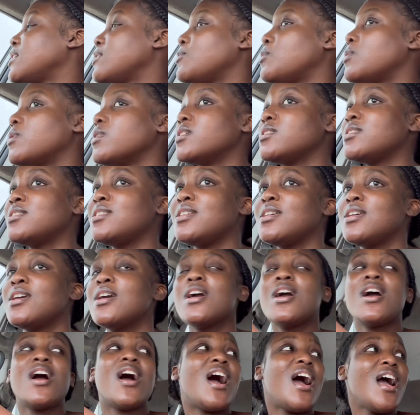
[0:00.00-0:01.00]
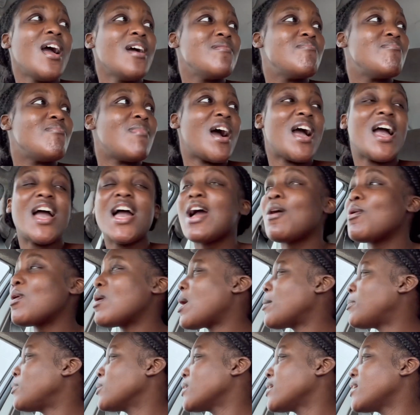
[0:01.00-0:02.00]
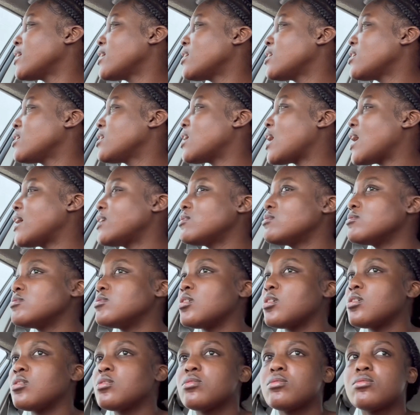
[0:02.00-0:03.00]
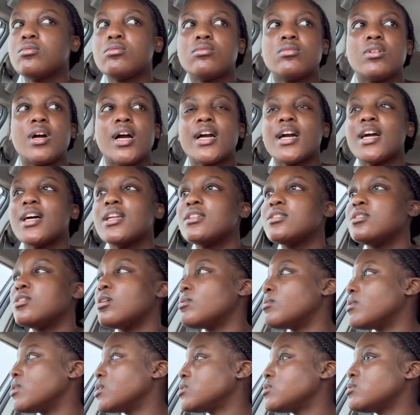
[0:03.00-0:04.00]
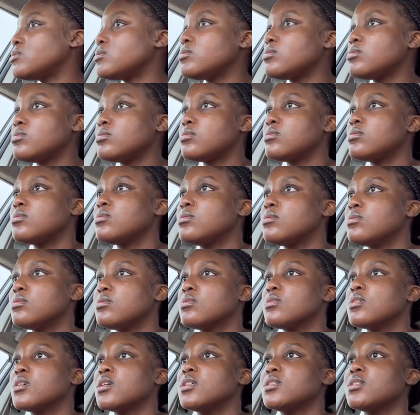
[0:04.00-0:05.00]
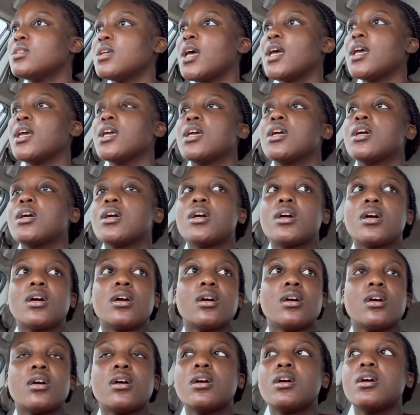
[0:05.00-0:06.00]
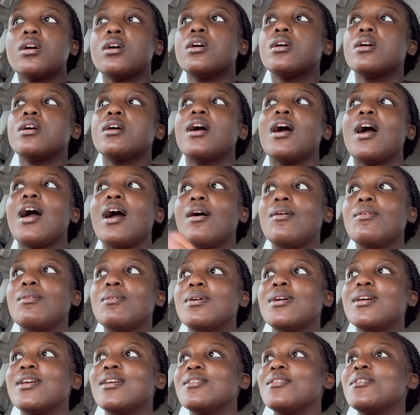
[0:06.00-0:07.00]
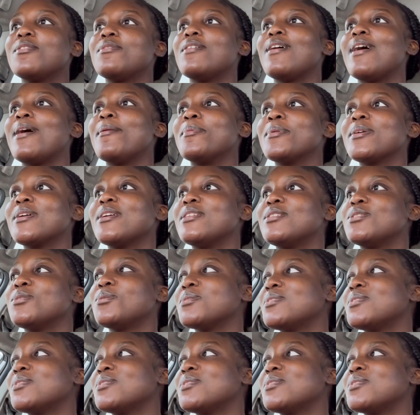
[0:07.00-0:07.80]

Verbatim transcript: warranty. I am my Apple Care. I don't know. I kind of don't want to, cause like. I went if I applied this whole